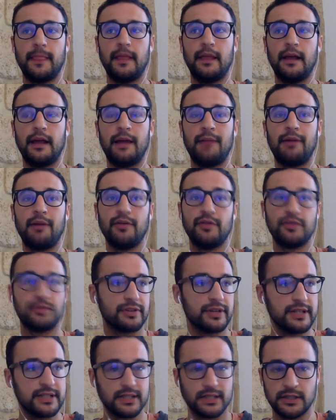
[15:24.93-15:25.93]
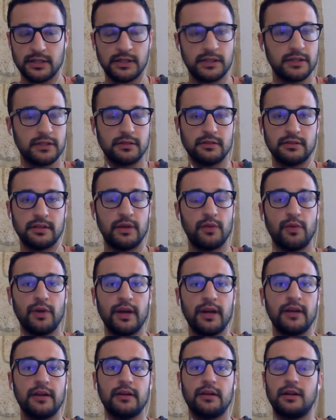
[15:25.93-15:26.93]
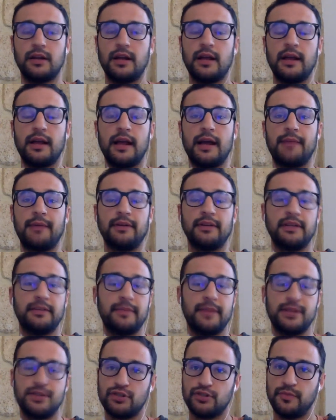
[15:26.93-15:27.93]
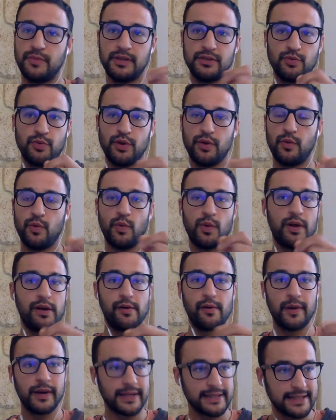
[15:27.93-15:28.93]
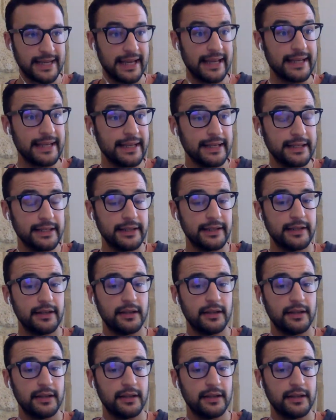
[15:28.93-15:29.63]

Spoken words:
about the risks there were, about the measurements we were taking,